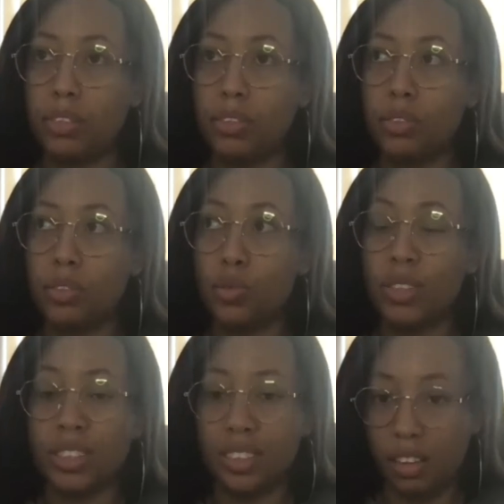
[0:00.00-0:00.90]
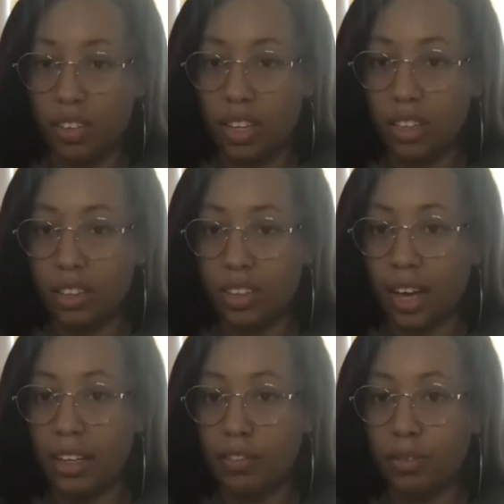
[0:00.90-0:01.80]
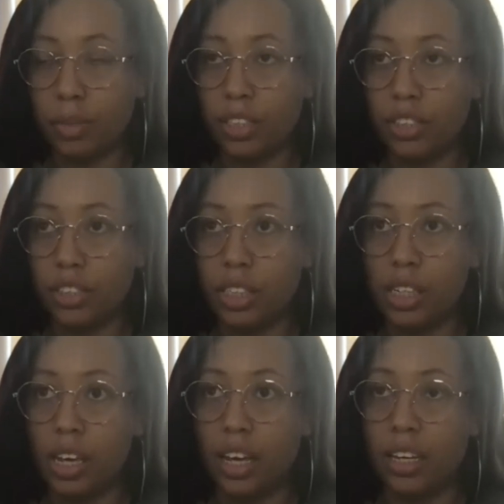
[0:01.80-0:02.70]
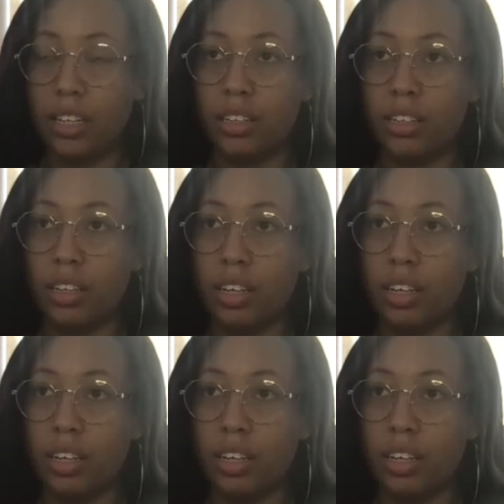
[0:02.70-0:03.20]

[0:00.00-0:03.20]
to receiving that information and